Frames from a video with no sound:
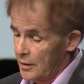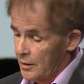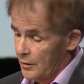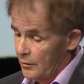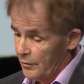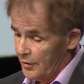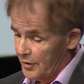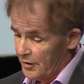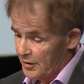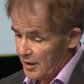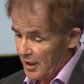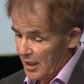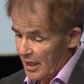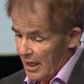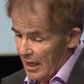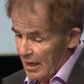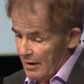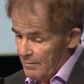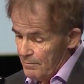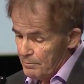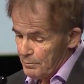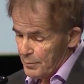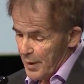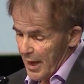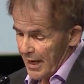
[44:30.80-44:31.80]
with the
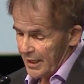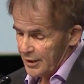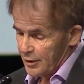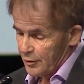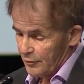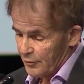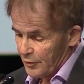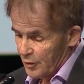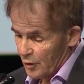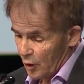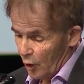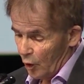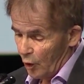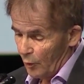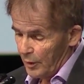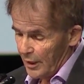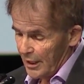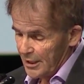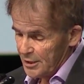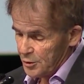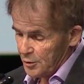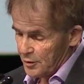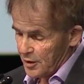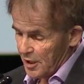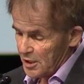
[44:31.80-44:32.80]
impact of global
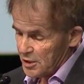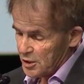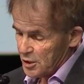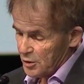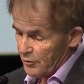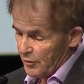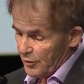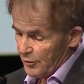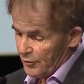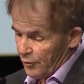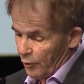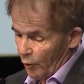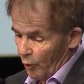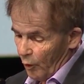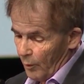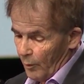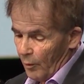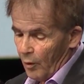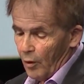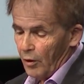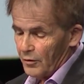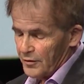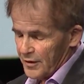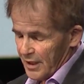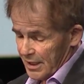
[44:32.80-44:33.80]
education reform
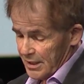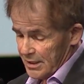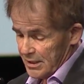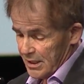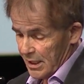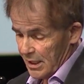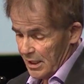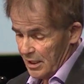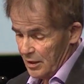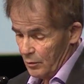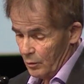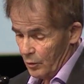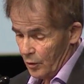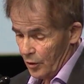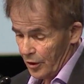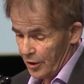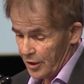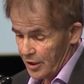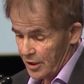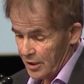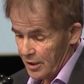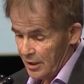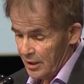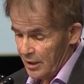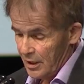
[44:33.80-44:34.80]
on their daily
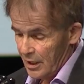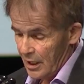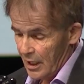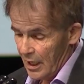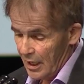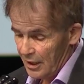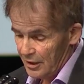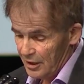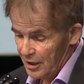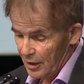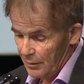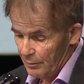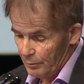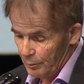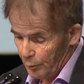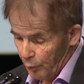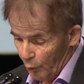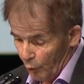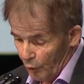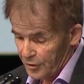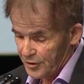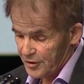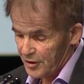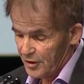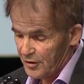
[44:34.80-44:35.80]
work and the
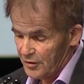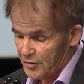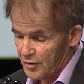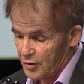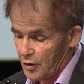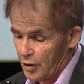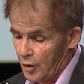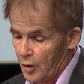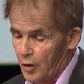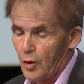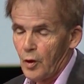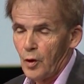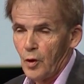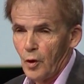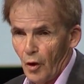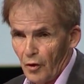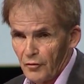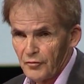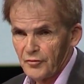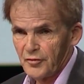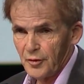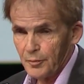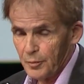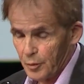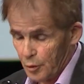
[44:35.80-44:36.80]
important
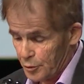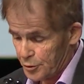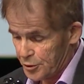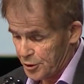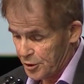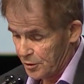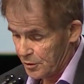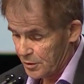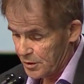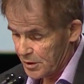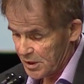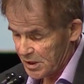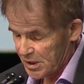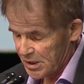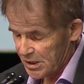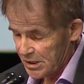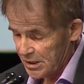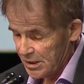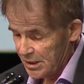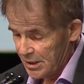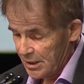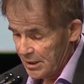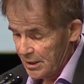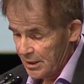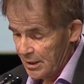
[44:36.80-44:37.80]
contributions
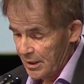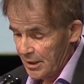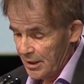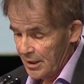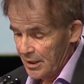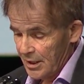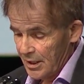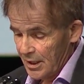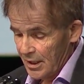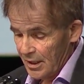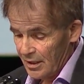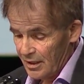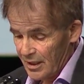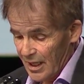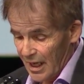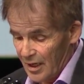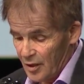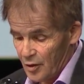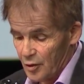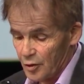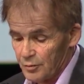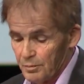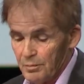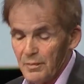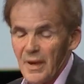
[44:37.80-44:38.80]
they
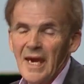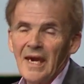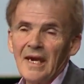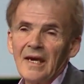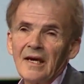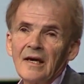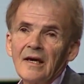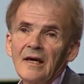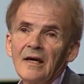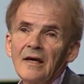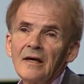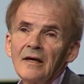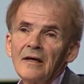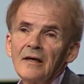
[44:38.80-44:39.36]
could make